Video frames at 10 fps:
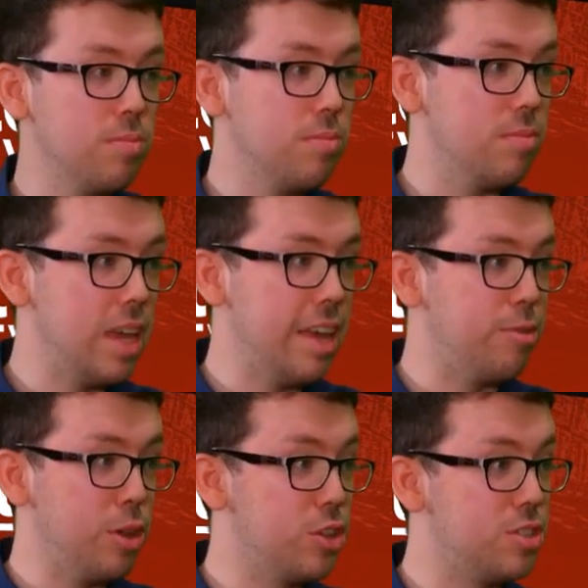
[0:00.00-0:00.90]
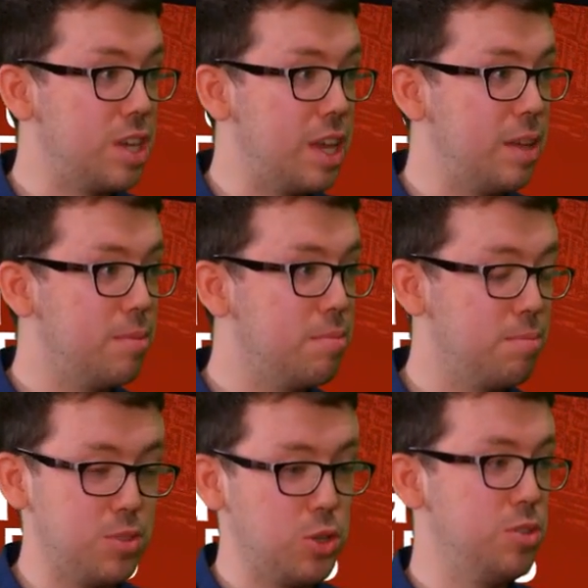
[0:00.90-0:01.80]
if we could see
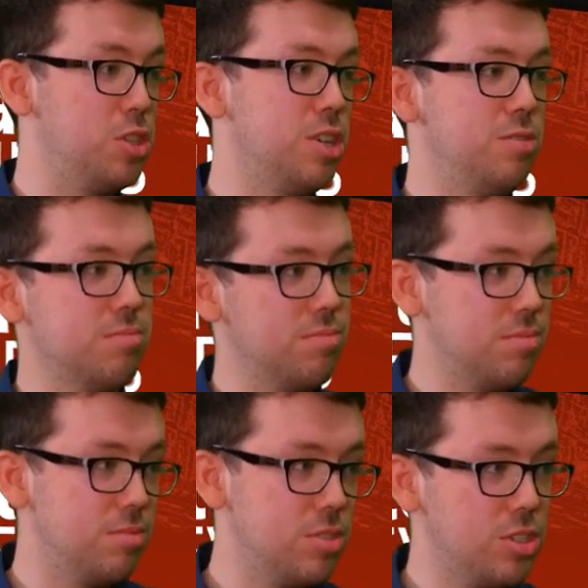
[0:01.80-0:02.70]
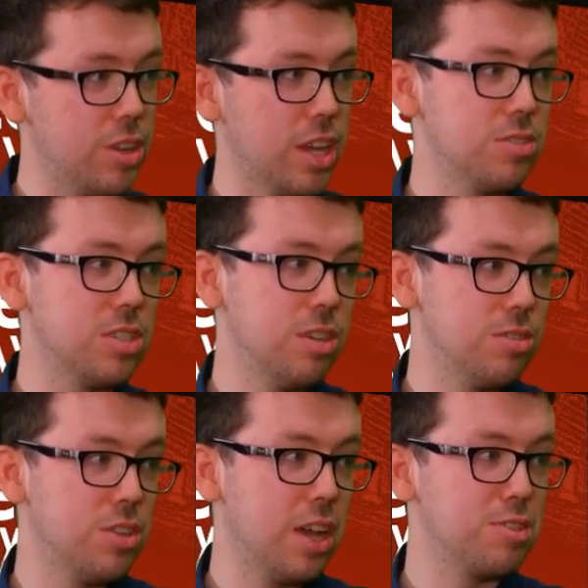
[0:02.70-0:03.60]
2 and 2. 2 games for Steele,
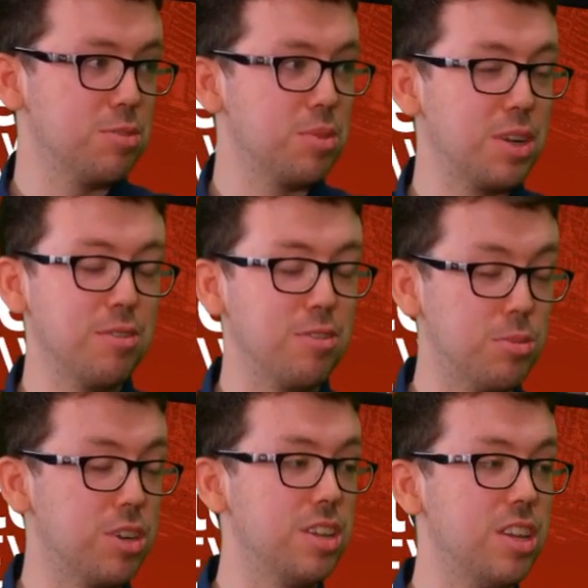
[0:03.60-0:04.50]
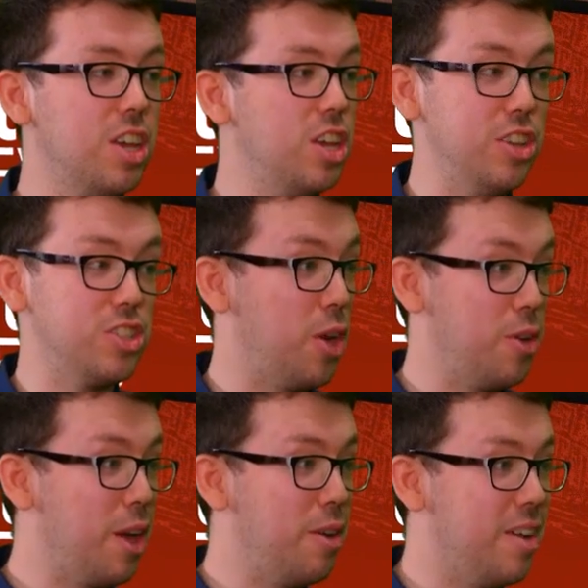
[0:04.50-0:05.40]
2 games for Bruggen. You just don't
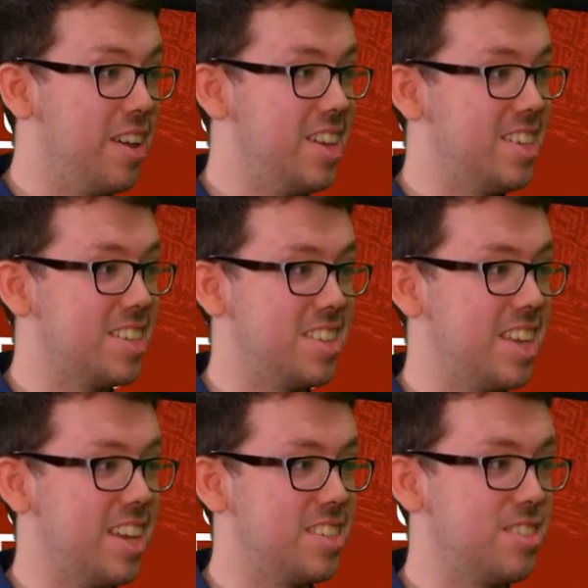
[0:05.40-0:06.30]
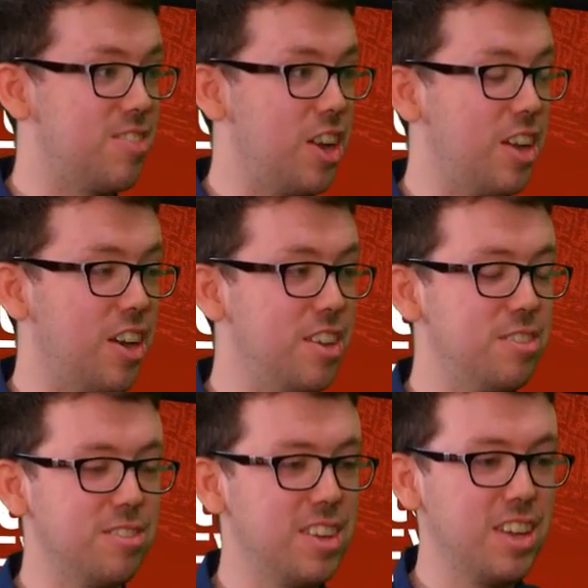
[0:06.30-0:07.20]
know. That's the thing. It's this very kind
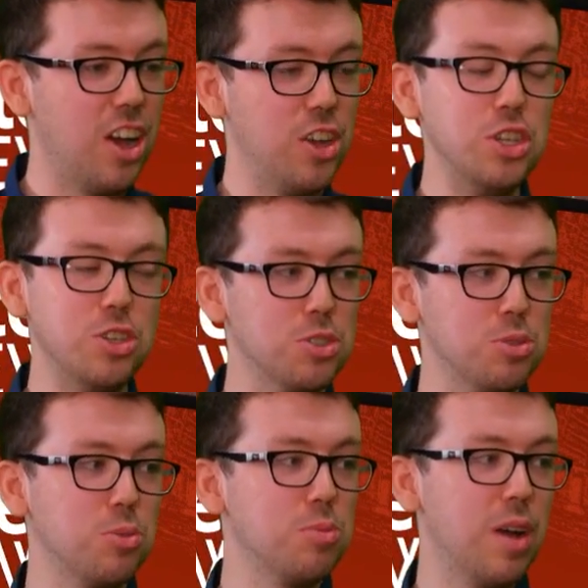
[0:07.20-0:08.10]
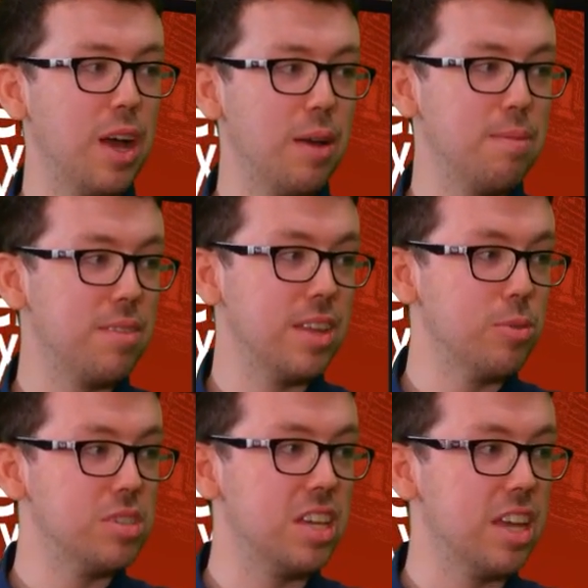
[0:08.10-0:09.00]
of unusual thing
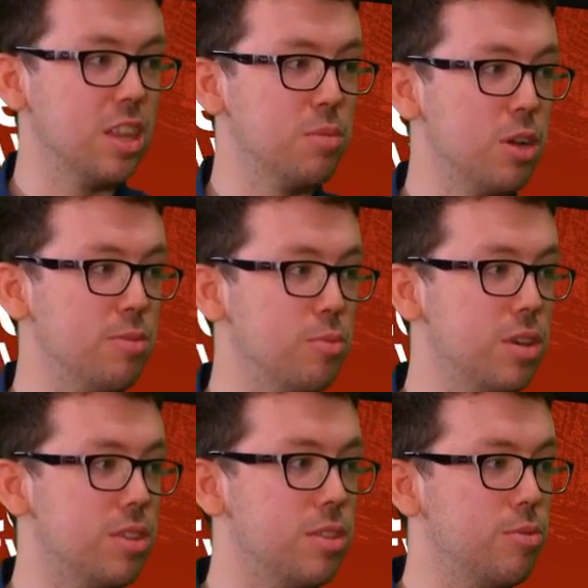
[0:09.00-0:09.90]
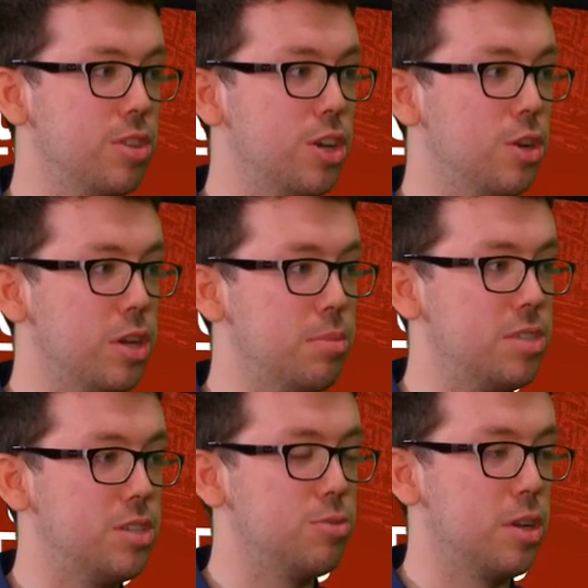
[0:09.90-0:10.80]
we're seeing at the moment with the goalkeeper
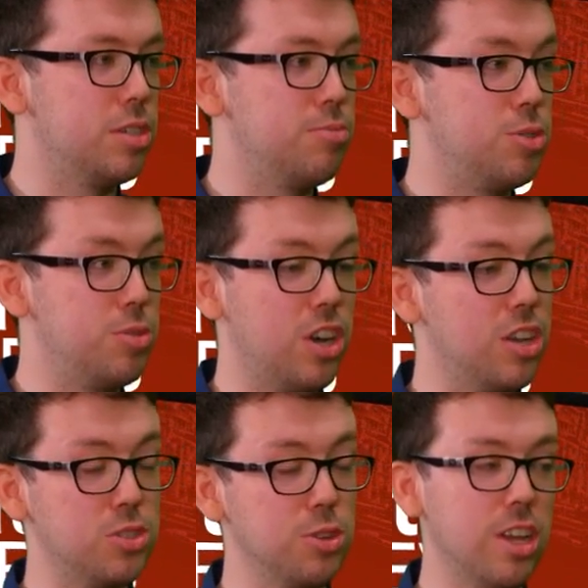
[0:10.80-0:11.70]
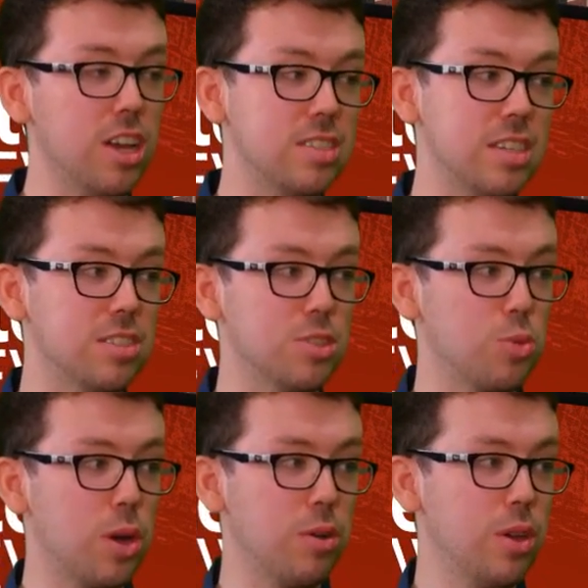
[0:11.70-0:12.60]
situation, which we kind of saw last season as
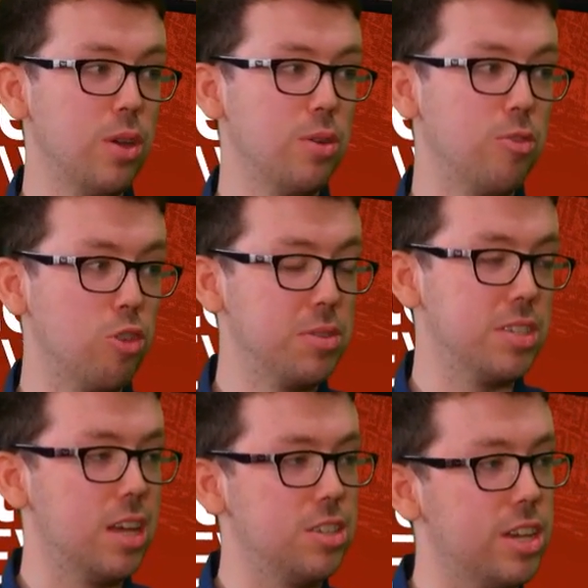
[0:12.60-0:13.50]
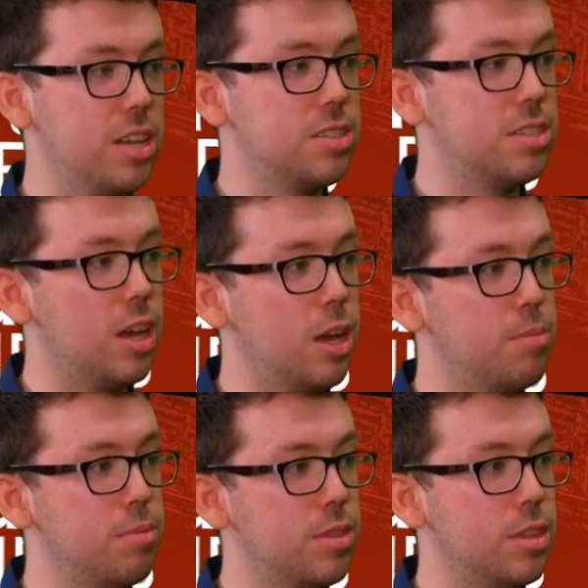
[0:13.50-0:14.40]
well with Robert Sanchez,
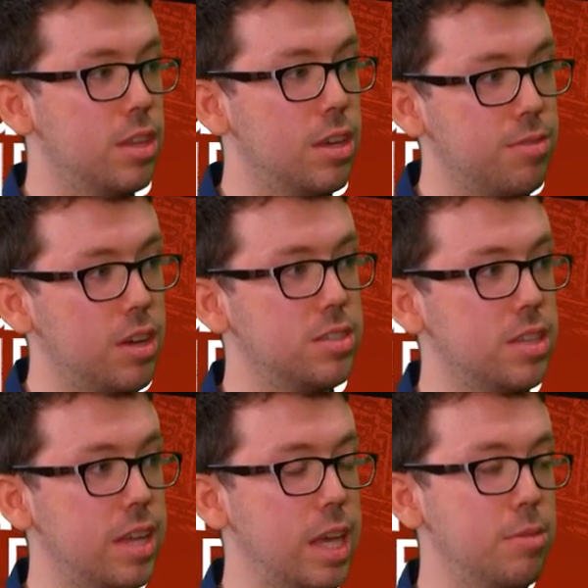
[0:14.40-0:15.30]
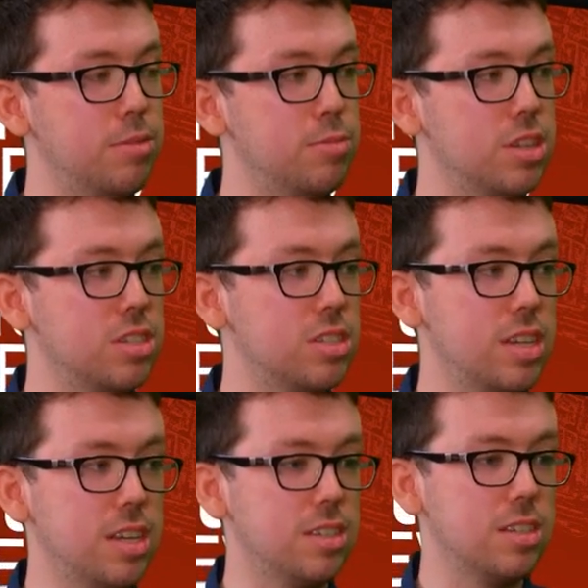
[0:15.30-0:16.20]
the first team keeper for much of the
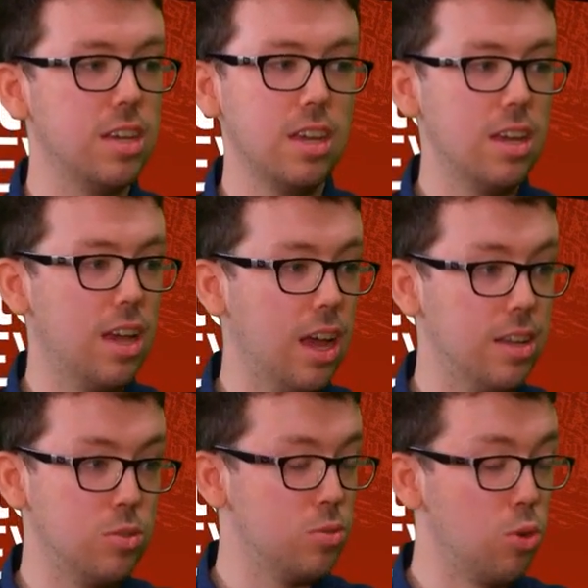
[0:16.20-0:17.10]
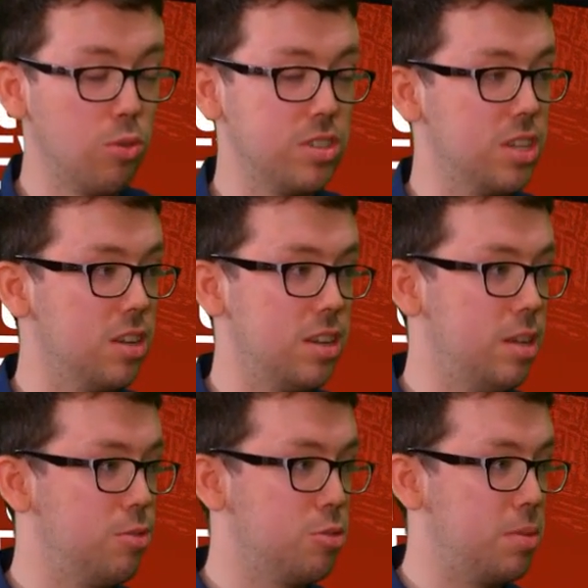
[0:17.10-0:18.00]
season, and all of a sudden he
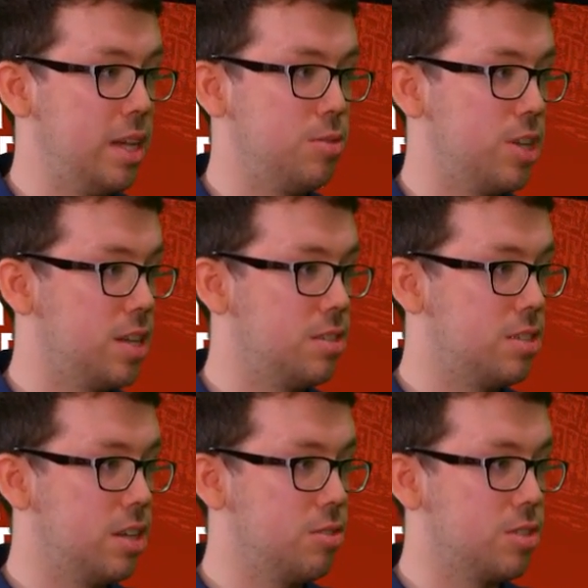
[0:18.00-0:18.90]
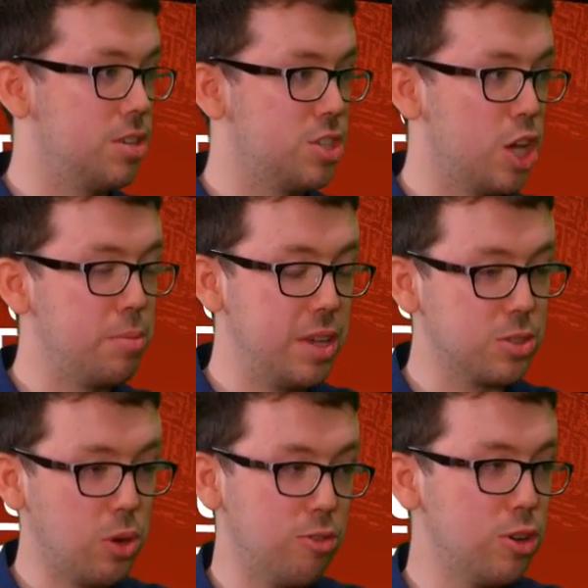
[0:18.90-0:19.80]
was replaced with Jason Steele. So De Zerbi is
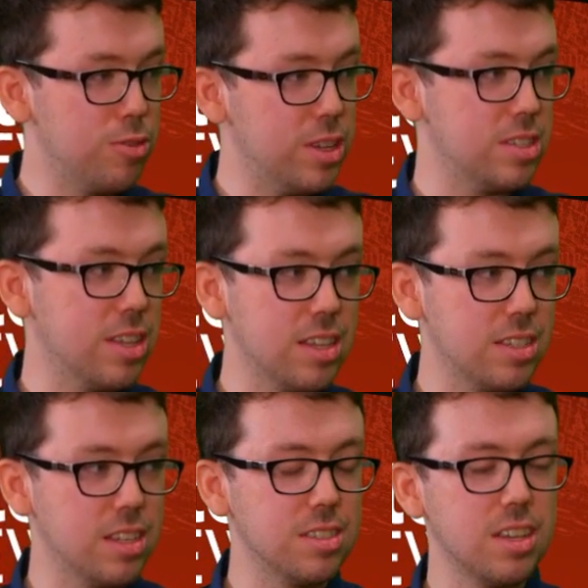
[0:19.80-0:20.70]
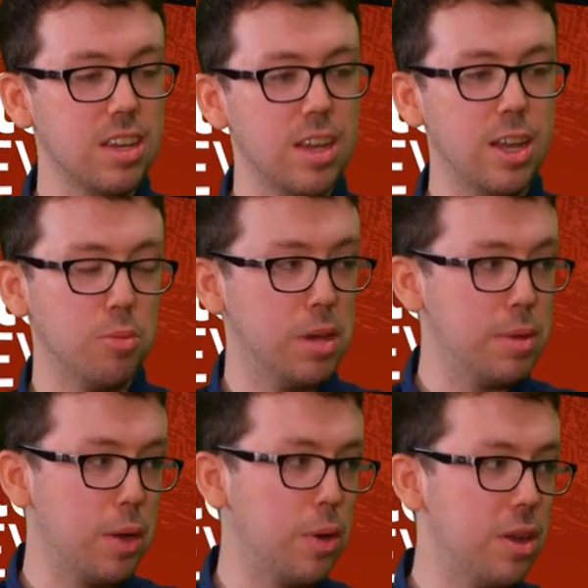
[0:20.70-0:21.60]
quite ruthless in that sense. A little bit of
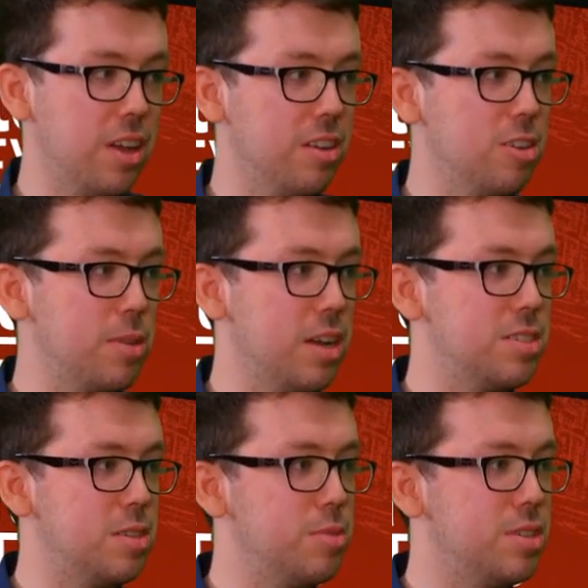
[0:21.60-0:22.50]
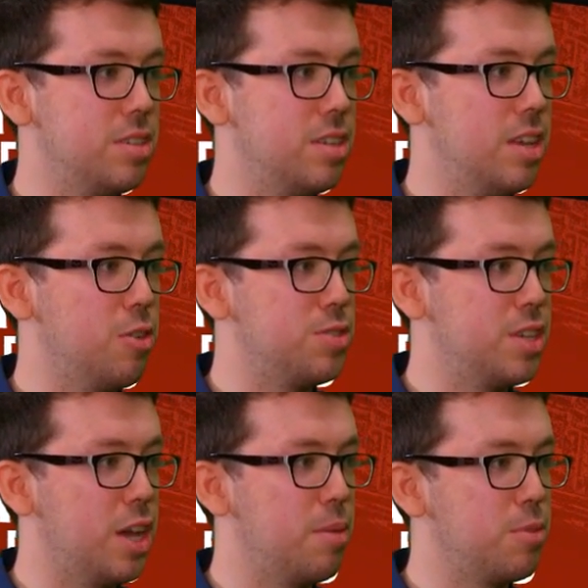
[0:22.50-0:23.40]
Pep Guardiola about him when he
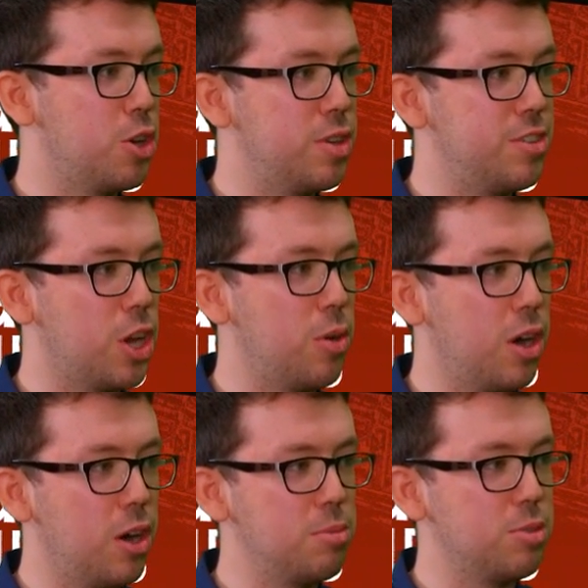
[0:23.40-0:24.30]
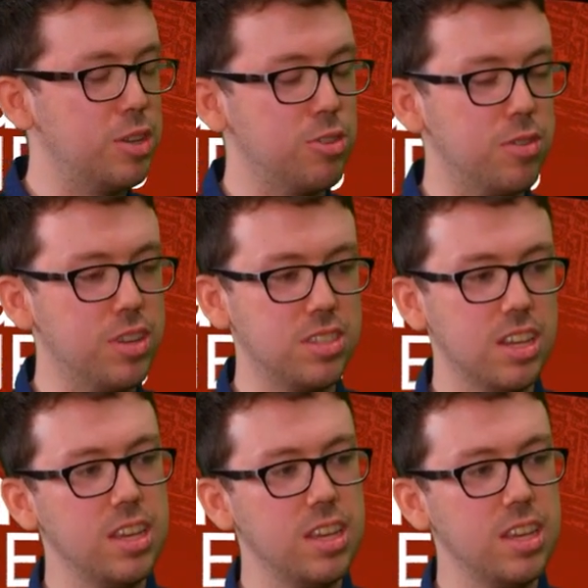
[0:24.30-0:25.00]
obviously got rid of Joe Hart pretty ruthlessly.